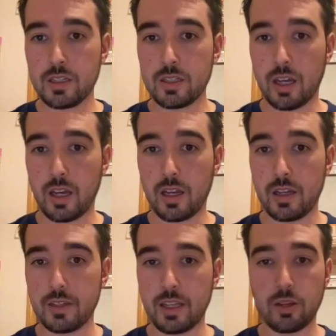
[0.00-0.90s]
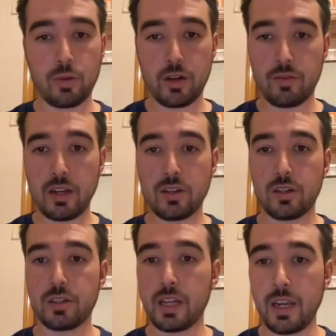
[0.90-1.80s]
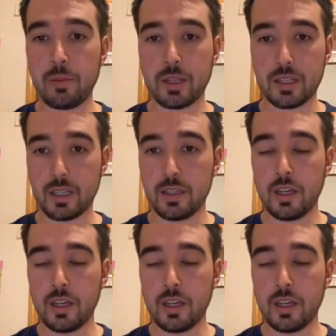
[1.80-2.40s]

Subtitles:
that you want to render dynamically.